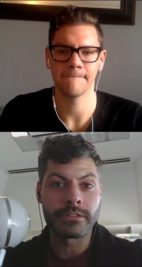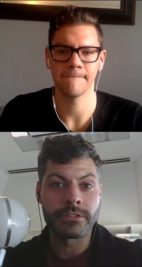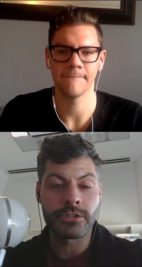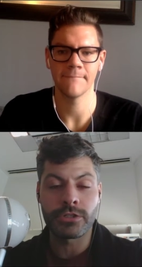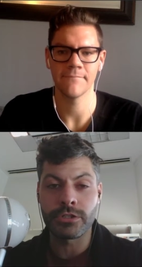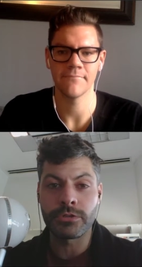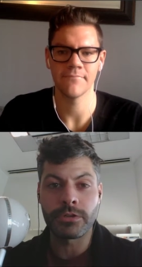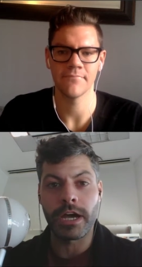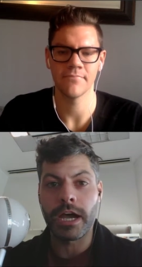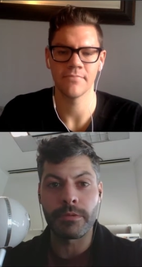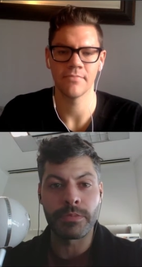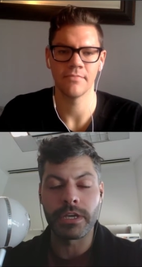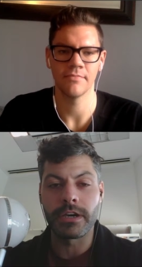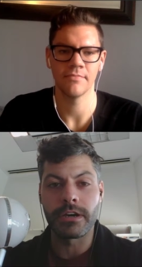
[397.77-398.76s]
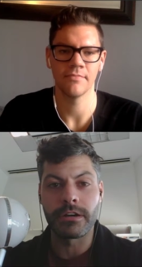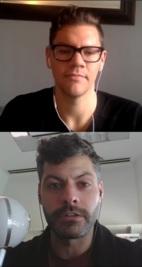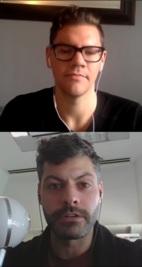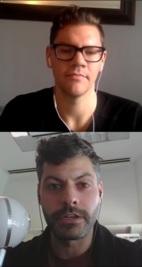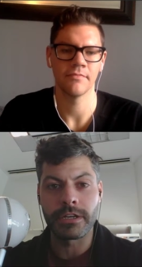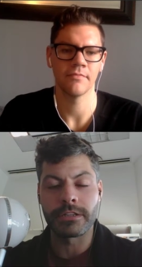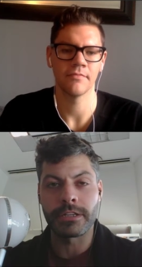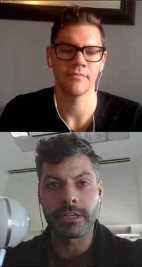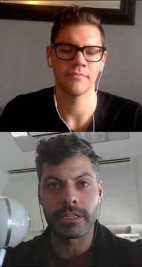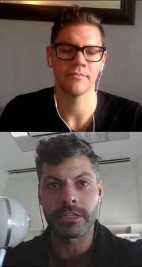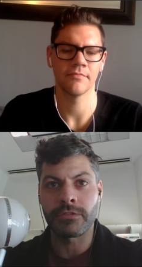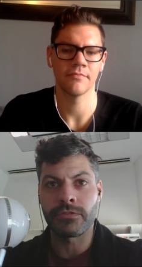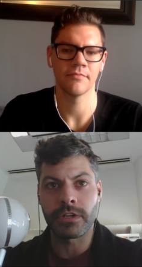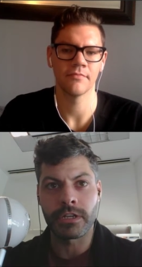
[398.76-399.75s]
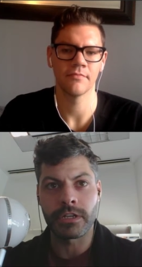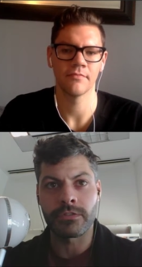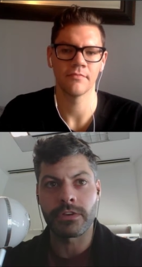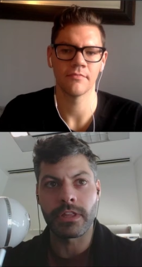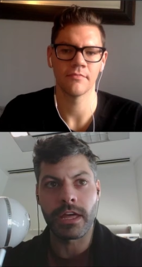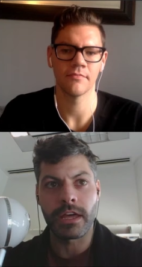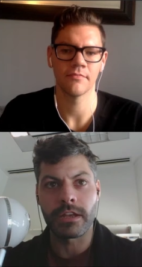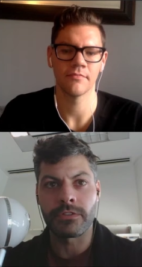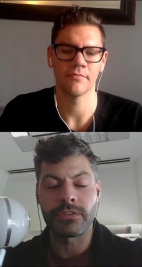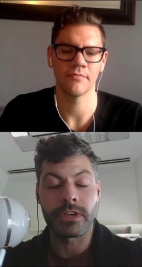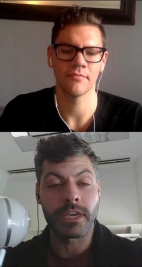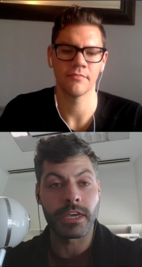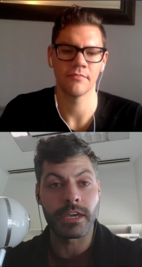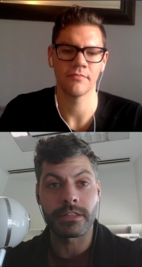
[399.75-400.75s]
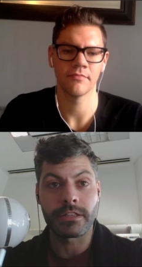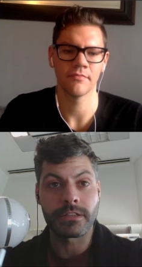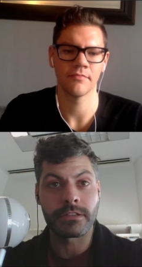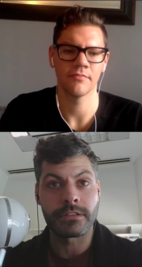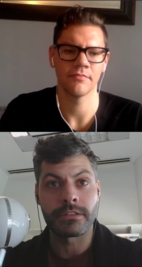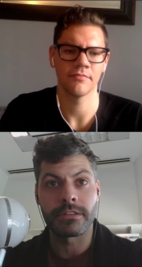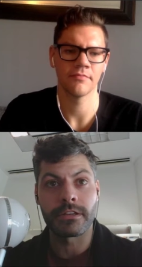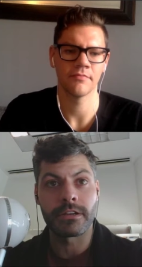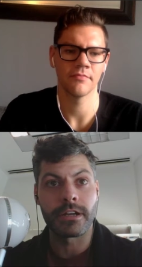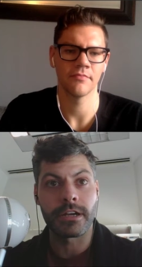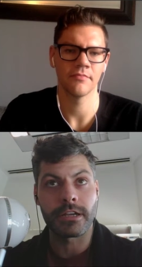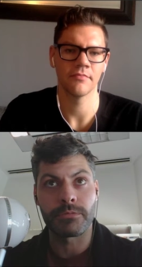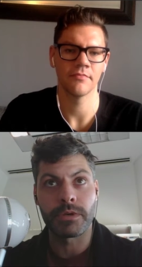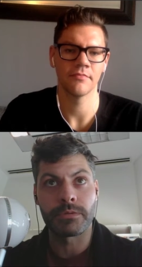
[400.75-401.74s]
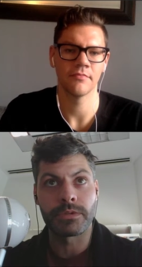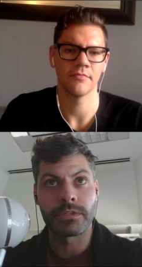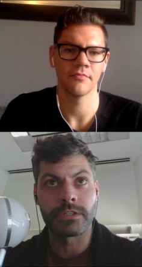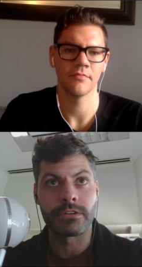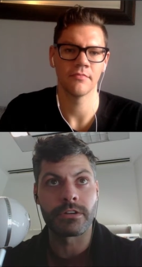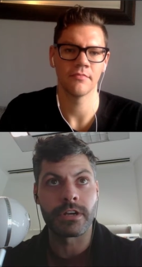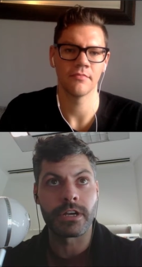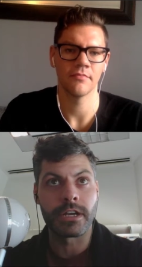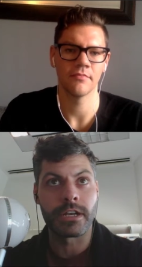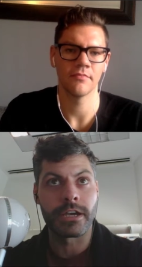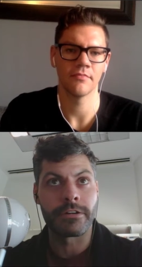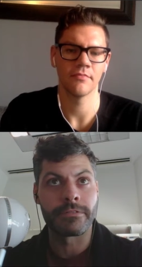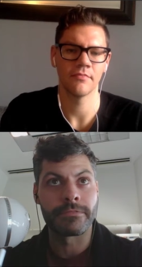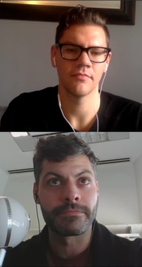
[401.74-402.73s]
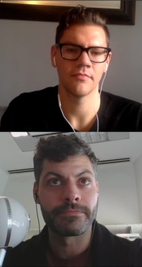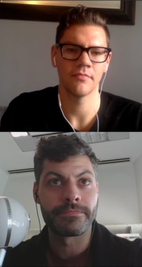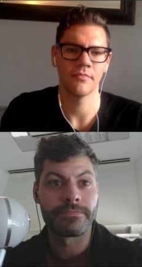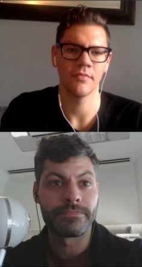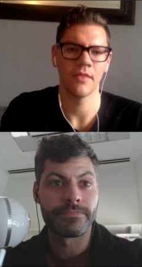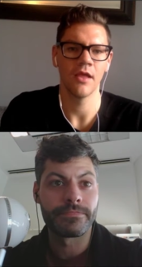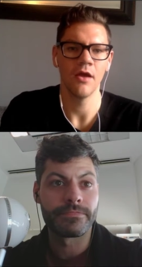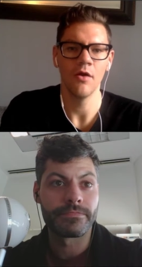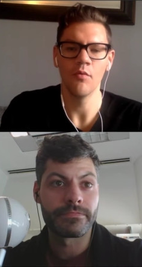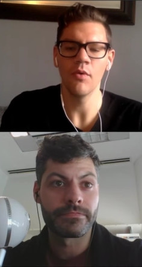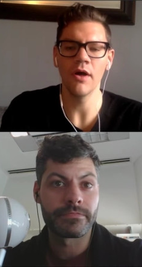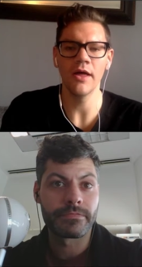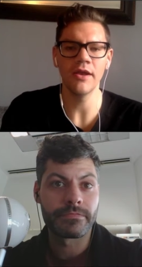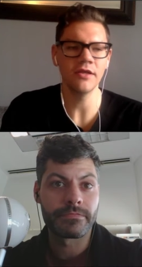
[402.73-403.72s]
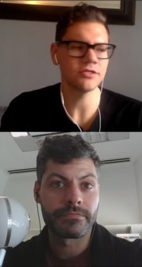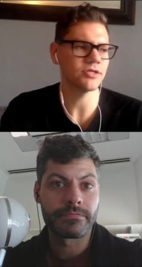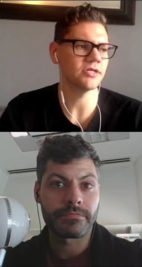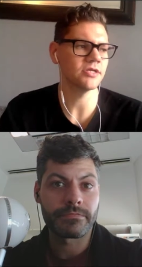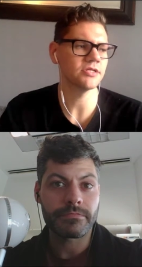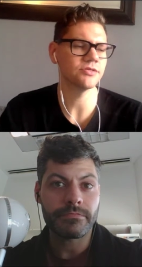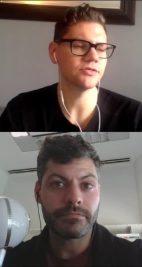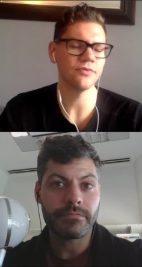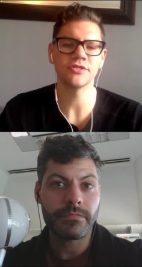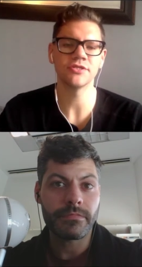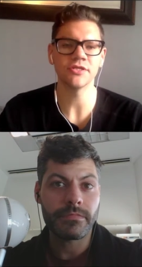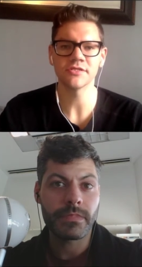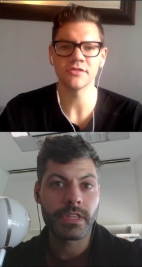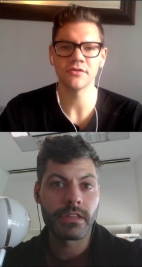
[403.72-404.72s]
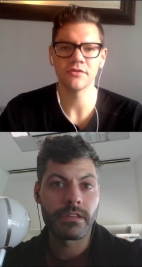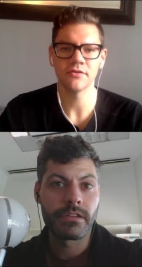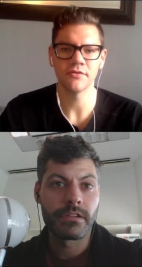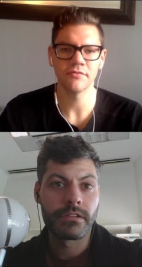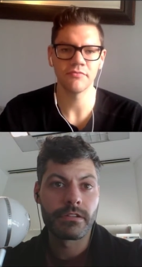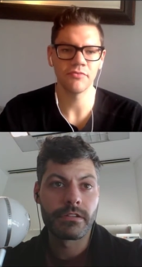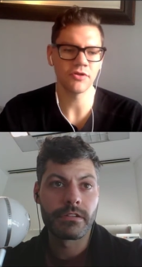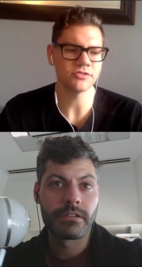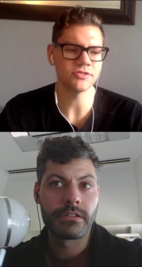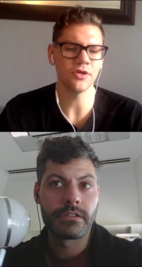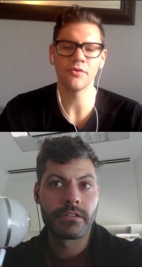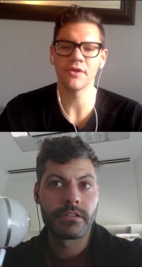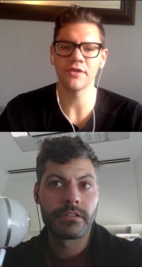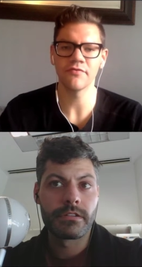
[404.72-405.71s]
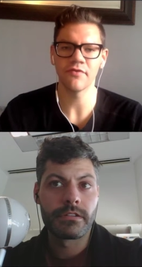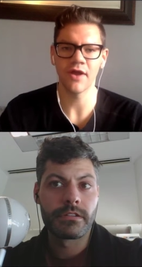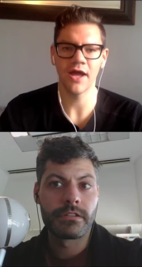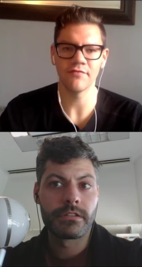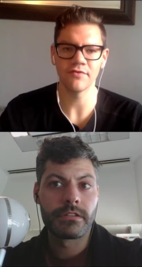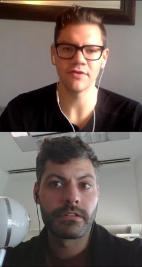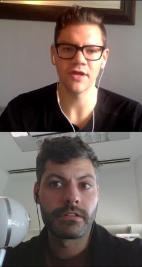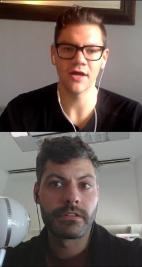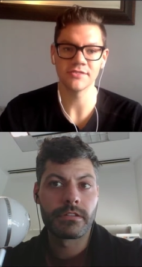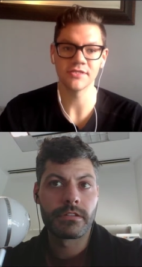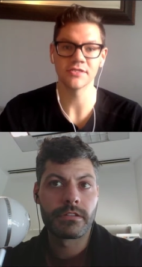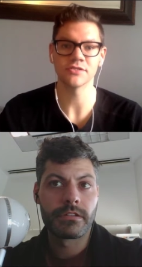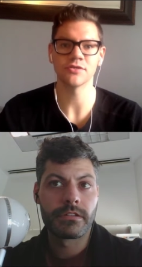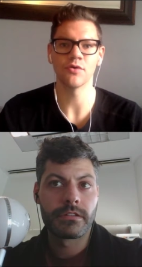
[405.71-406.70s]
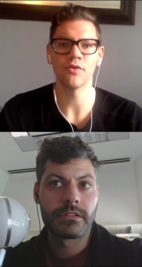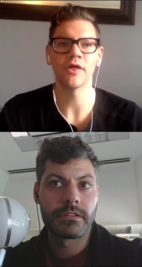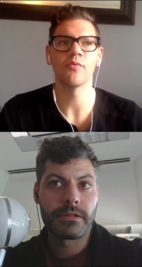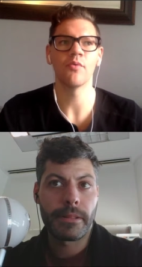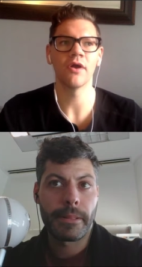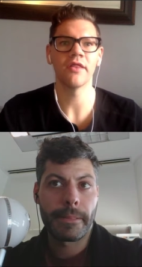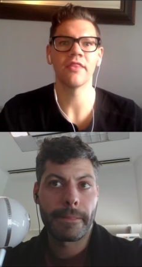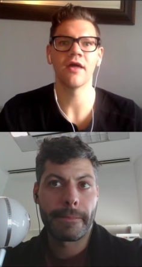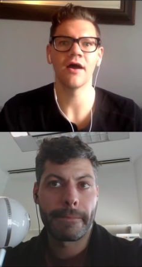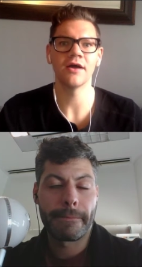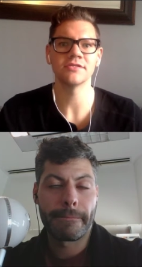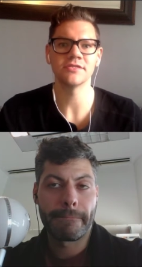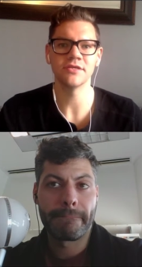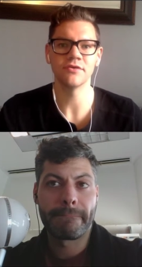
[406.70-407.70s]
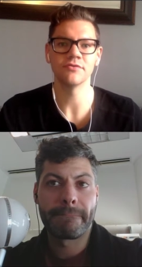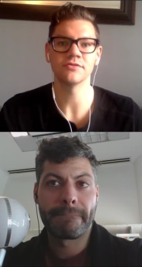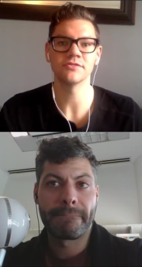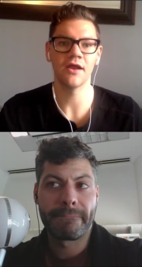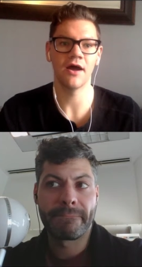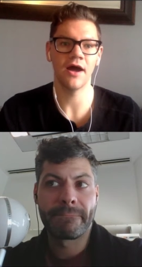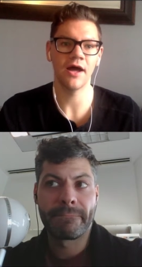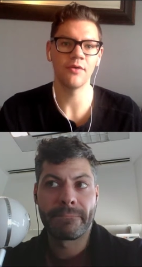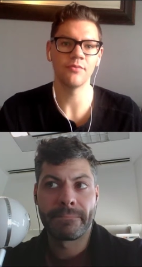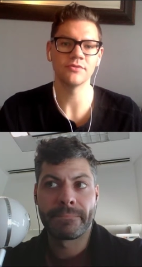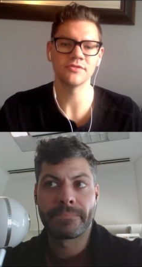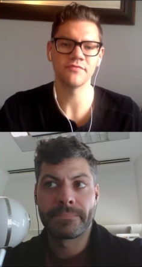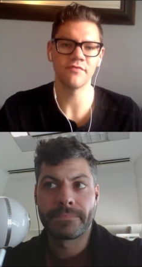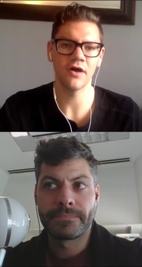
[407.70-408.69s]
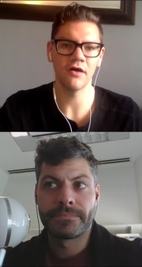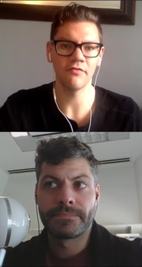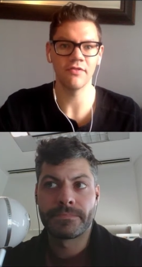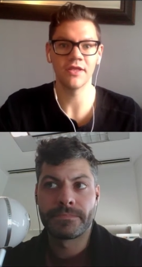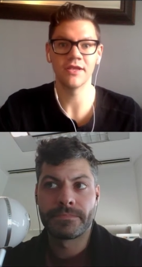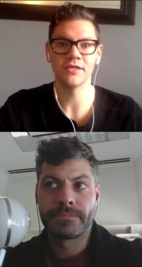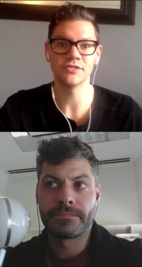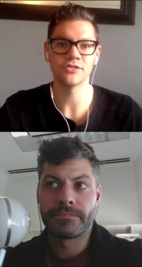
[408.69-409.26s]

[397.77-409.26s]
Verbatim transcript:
Speaker 1: just do an IPO and get the funding for that. And if you can't, then you're not gonna be able to do it right now.
Speaker 2: Well, and it's really just, there's no need for advertising. So like one of the ICOs that I was involved in is